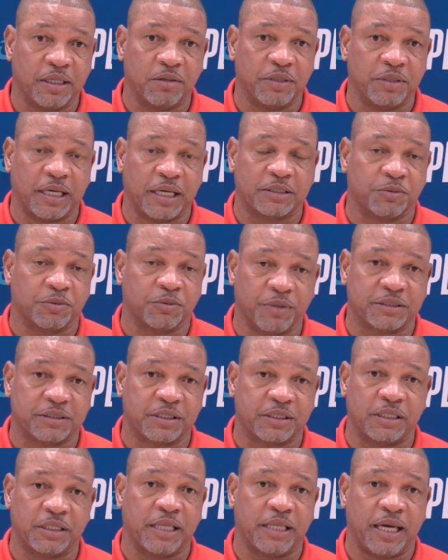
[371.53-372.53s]
You know, we got the
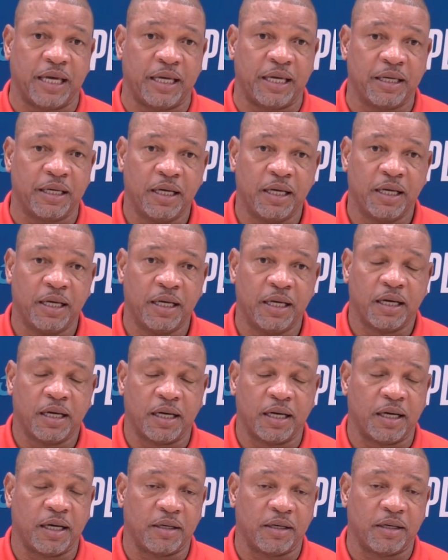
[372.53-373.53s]
rest of the day,
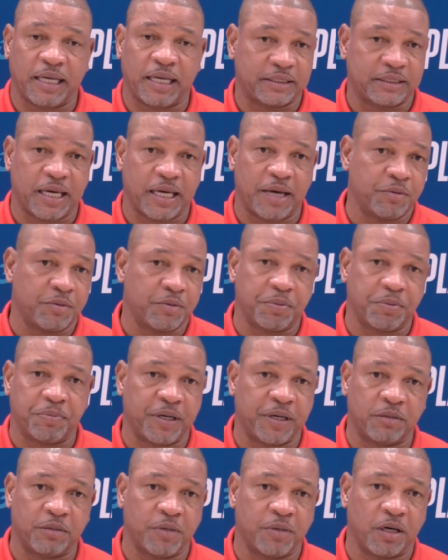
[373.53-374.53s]
uh, got time
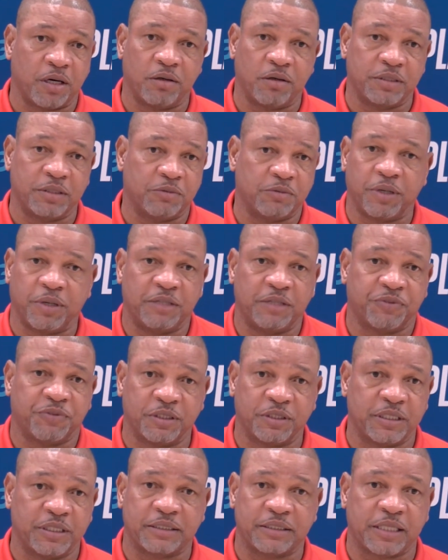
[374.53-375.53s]
to prepare tomorrow and get
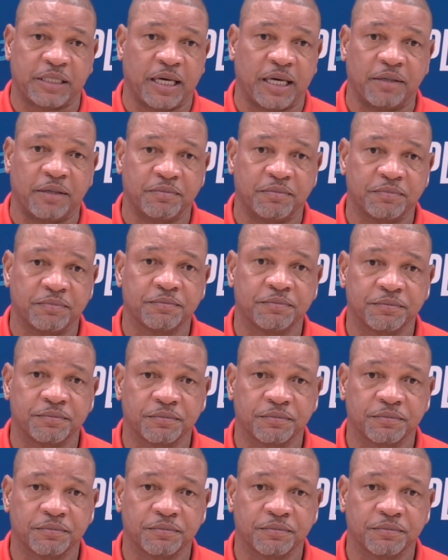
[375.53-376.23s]
ready for the next game.